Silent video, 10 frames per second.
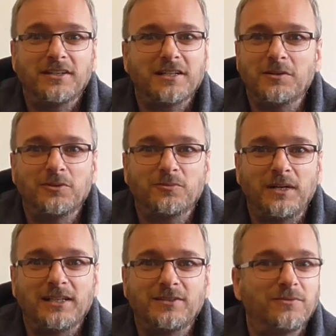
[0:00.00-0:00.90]
like it was
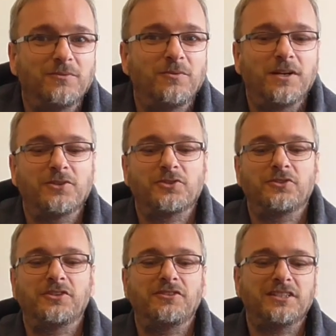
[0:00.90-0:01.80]
back when I
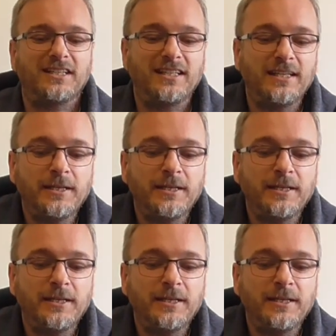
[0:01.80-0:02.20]
saw it originally.